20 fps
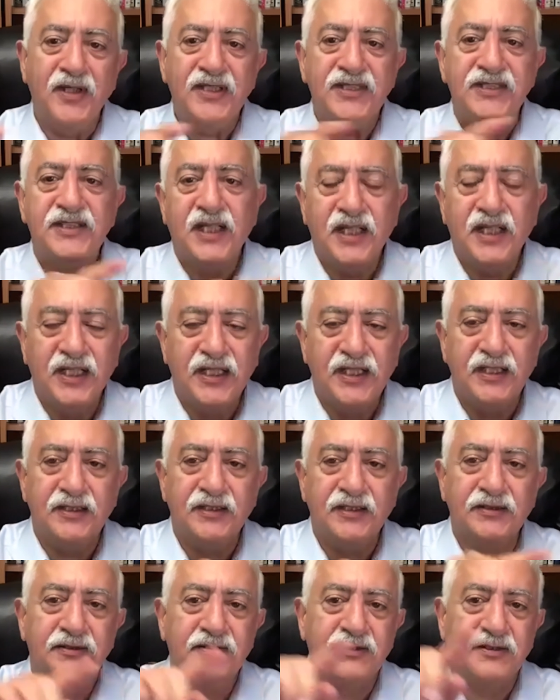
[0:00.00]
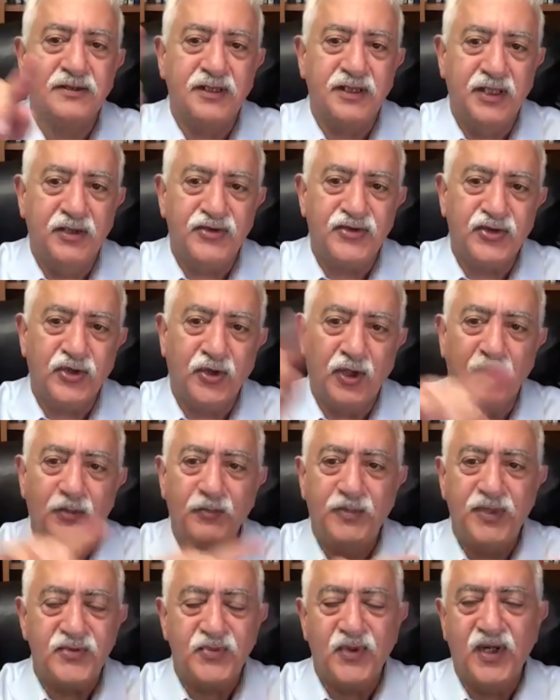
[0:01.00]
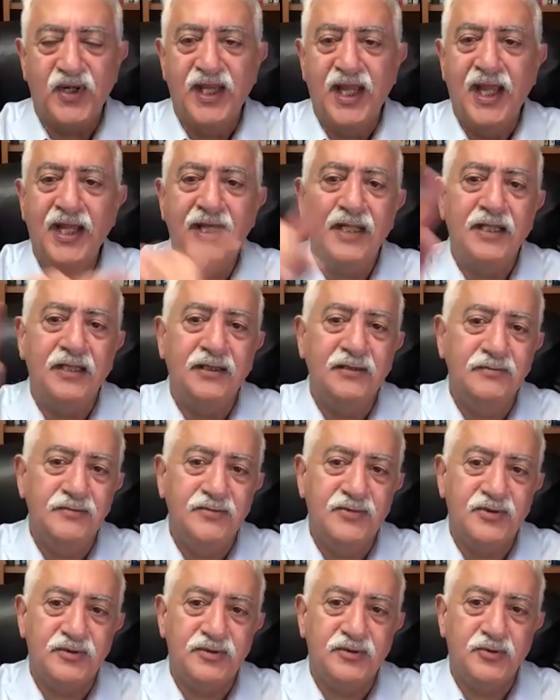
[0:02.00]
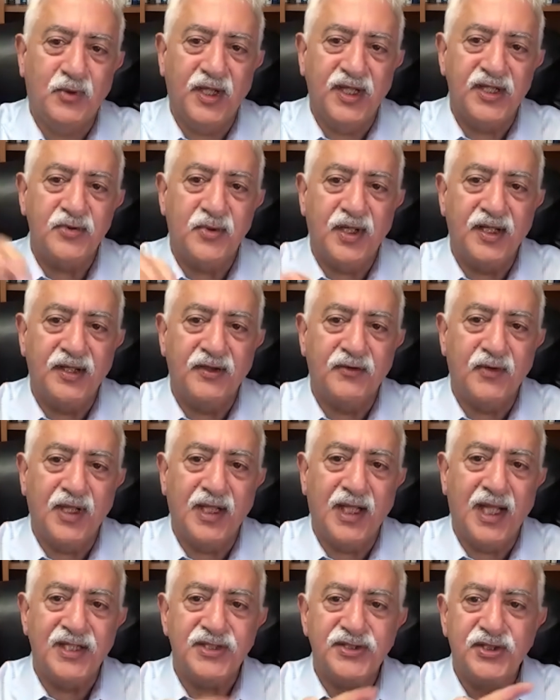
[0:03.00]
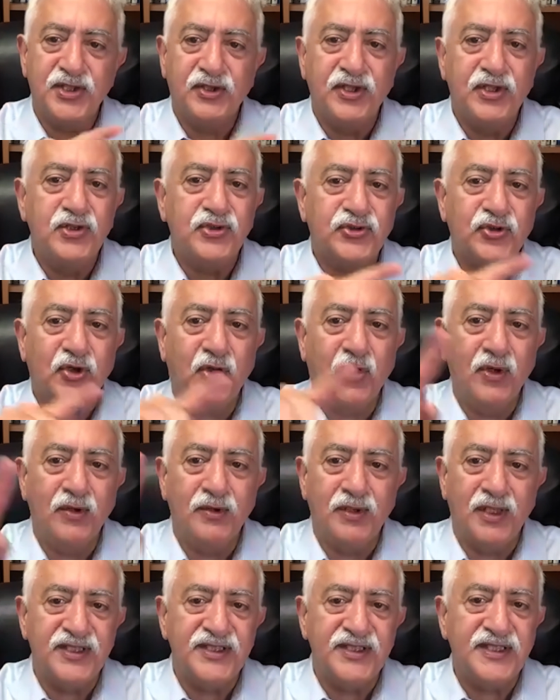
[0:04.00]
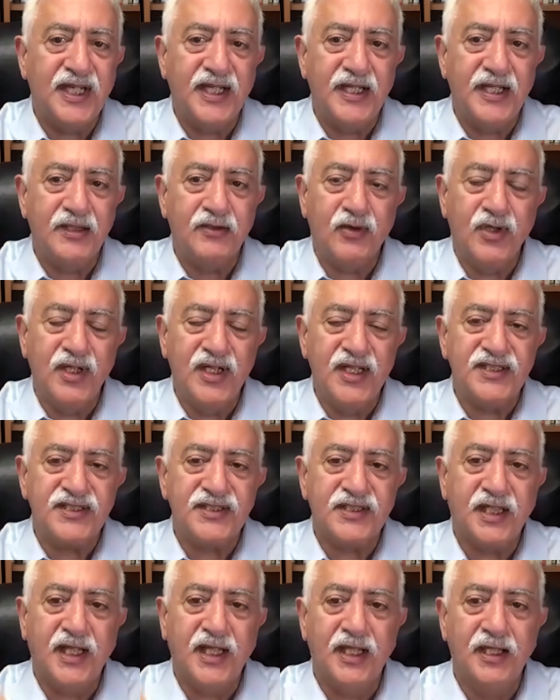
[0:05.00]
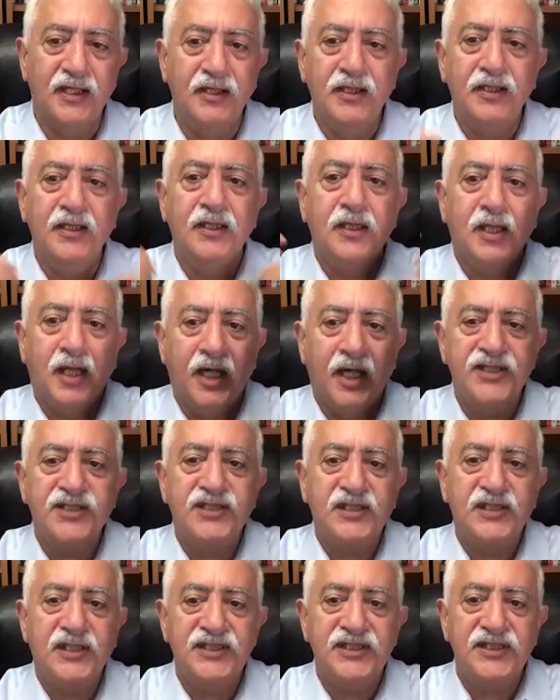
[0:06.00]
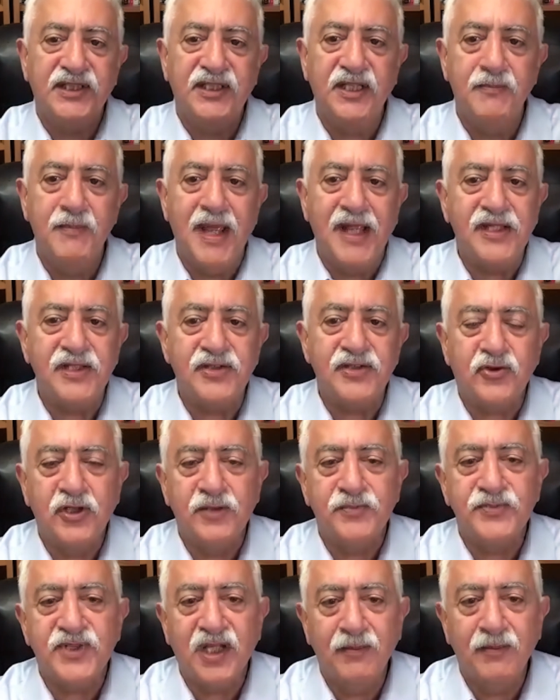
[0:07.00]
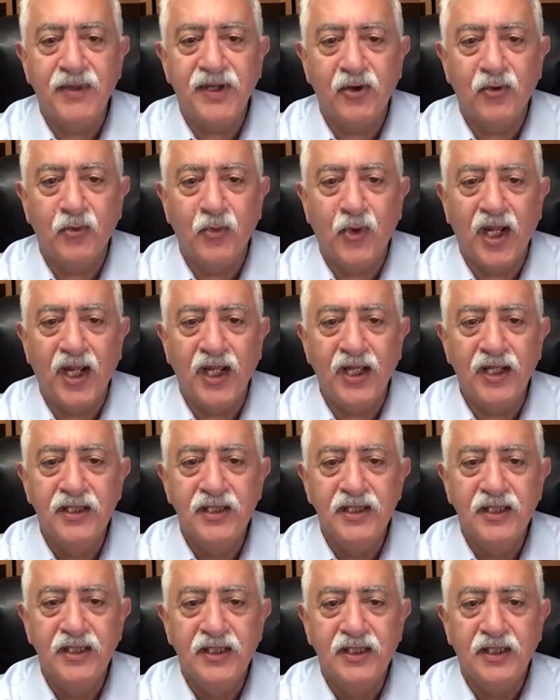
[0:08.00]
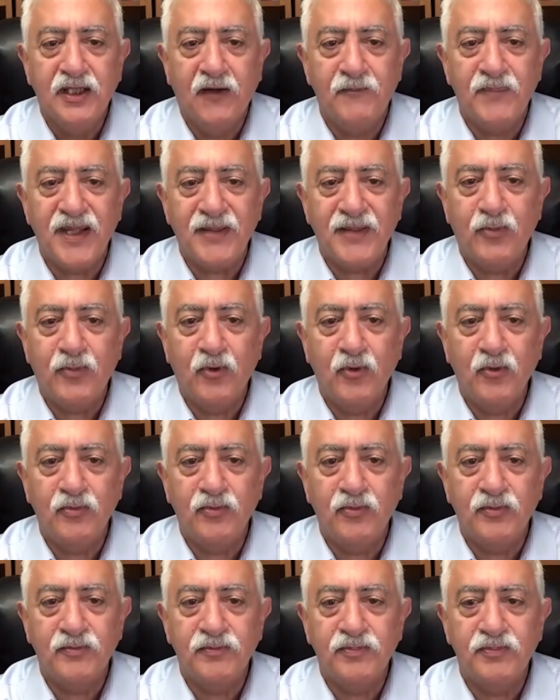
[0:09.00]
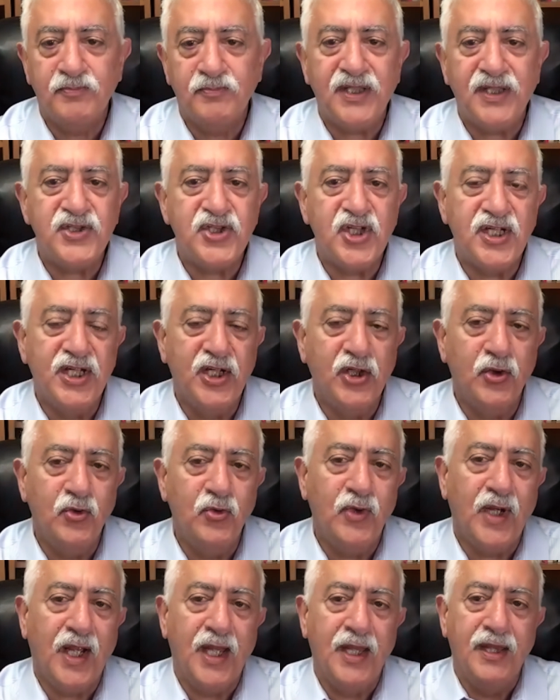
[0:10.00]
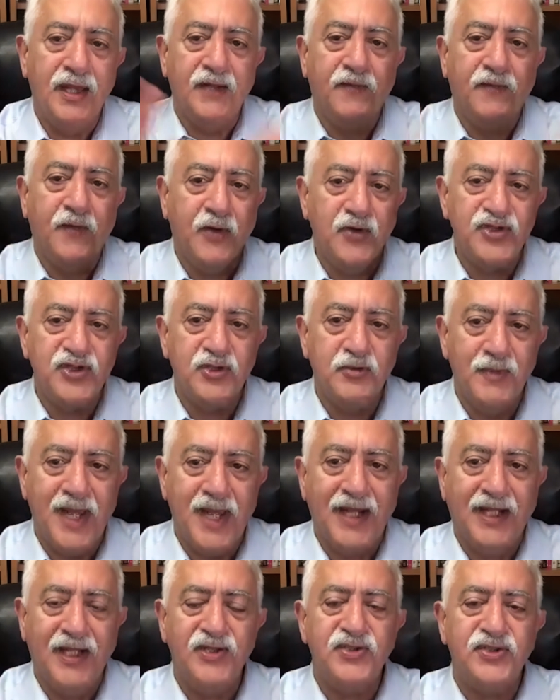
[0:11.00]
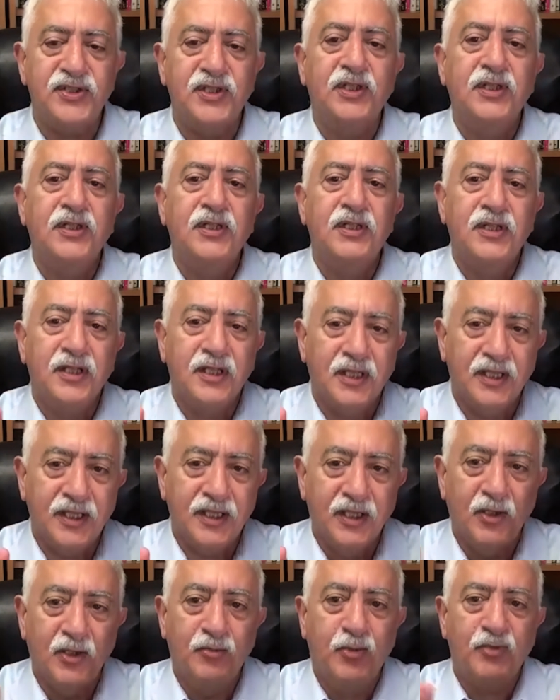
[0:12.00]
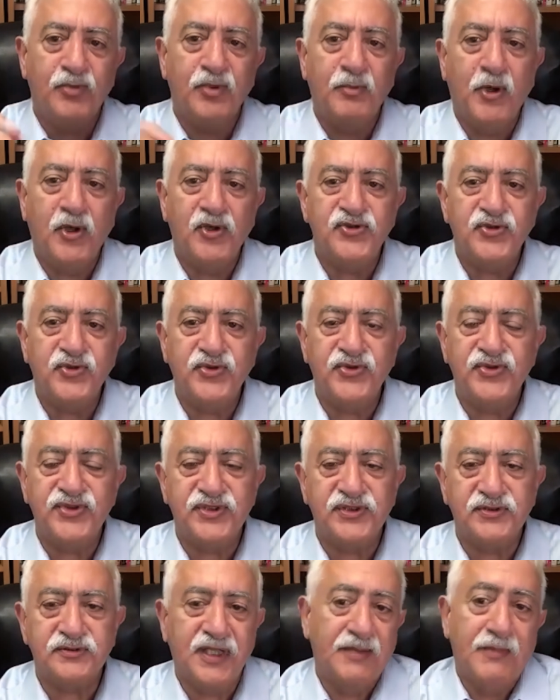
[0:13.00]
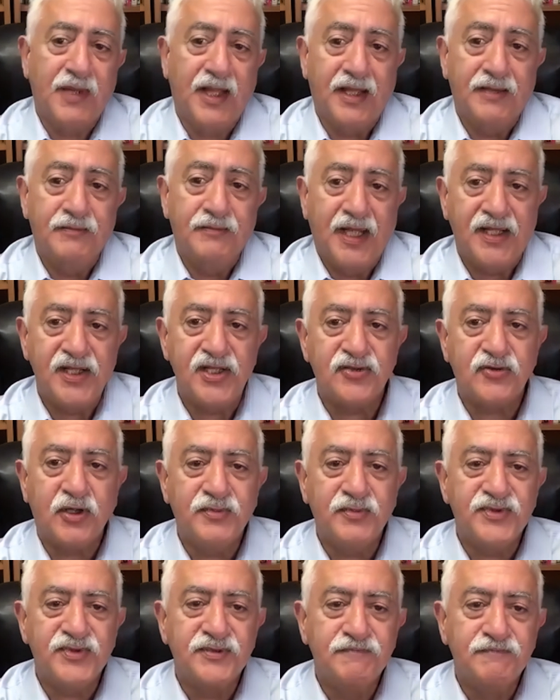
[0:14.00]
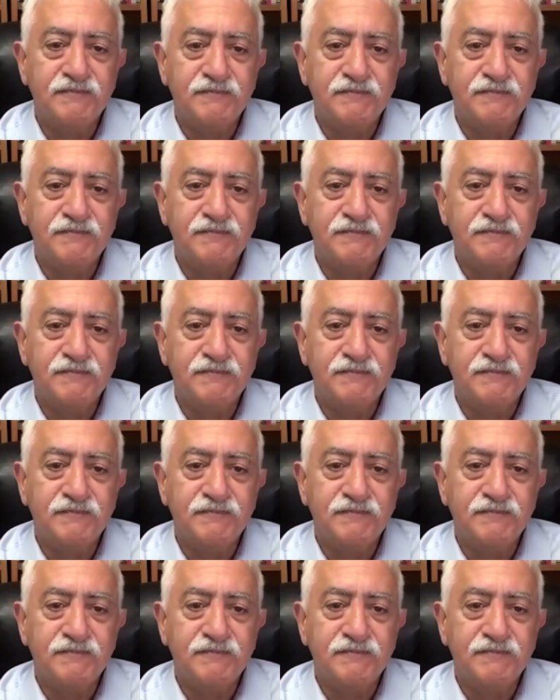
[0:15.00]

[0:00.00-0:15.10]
to say you saw between then and 2023 last year, you saw a steady increase in unsolicited manuscripts coming your way of people pitching you and the folks you managed book proposals and manuscripts?